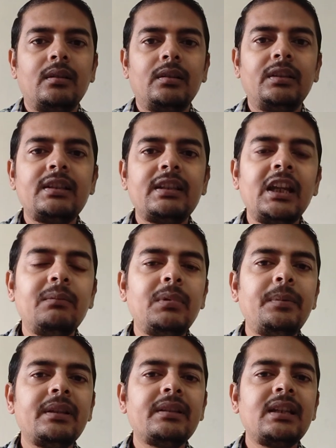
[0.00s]
This
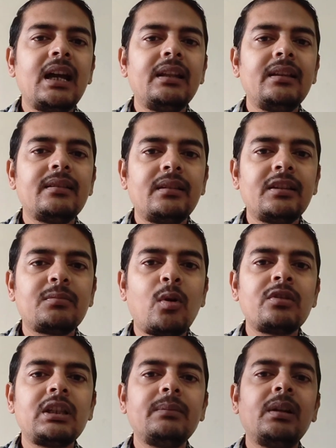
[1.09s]
NBPGR is
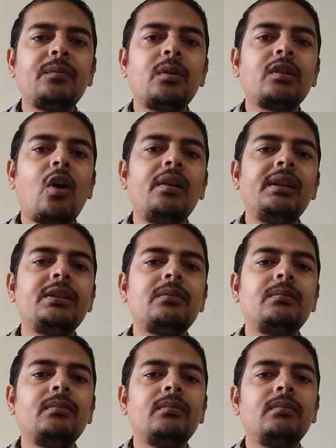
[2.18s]
responsible for the
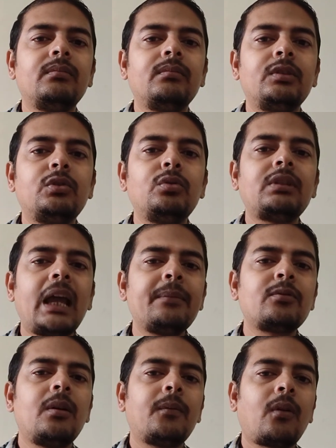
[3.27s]
only two
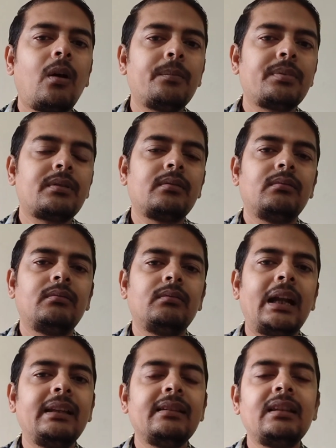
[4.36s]
types of crops,
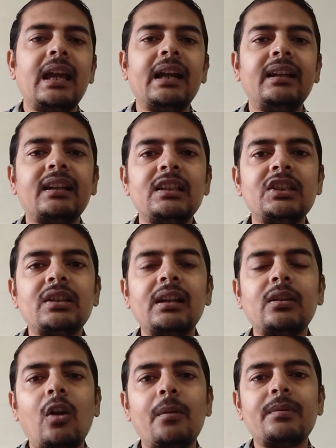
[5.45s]
that is the agricultural
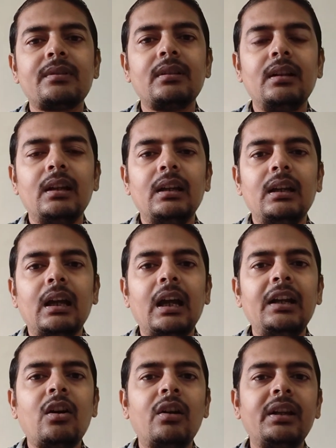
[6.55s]
crops
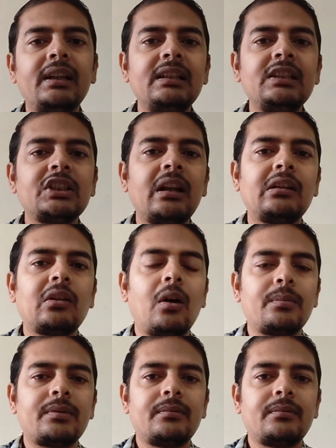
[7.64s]
and horticultural crops.